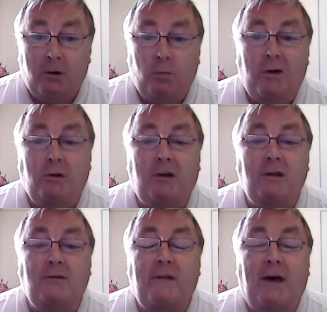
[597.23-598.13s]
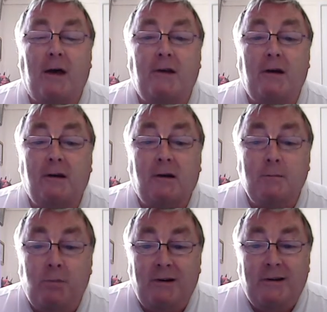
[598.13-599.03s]
We're looking for that
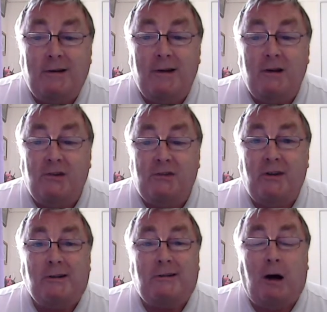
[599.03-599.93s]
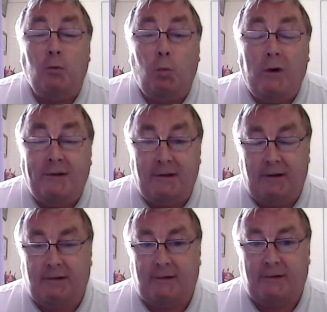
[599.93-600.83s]
completely still
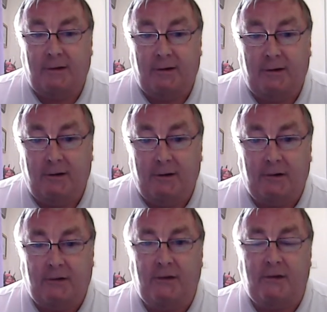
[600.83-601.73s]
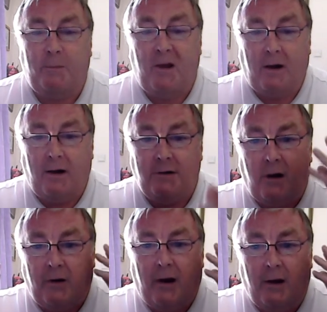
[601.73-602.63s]
witness that sits behind
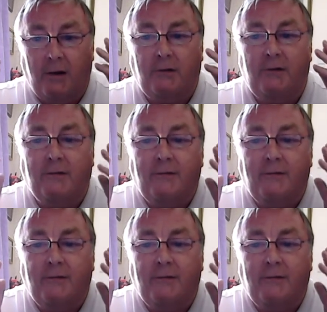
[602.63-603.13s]
our eyes,